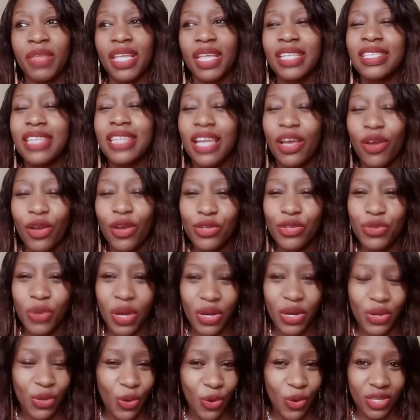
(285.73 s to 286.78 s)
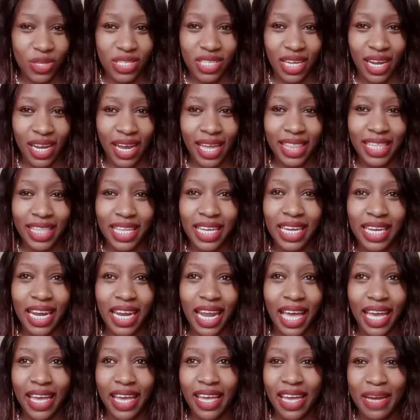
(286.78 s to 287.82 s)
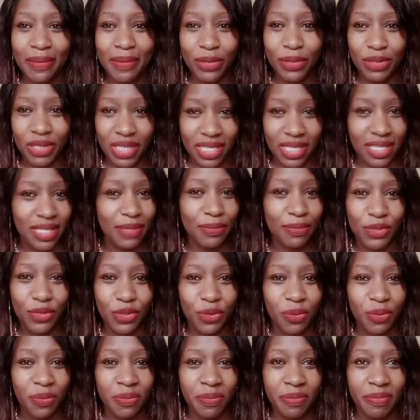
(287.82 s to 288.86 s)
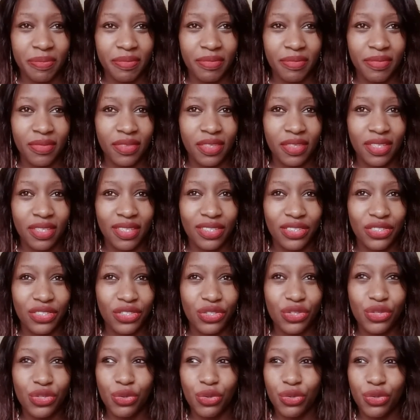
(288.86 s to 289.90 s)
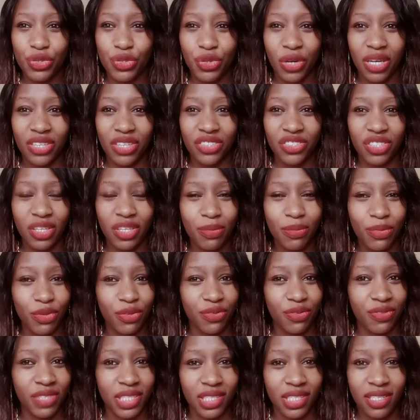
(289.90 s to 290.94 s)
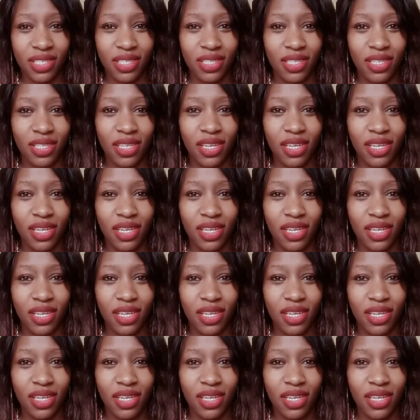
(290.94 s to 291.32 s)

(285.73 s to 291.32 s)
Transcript: It's like going to a doctor and then lying about a symptom just because you're ashamed of it.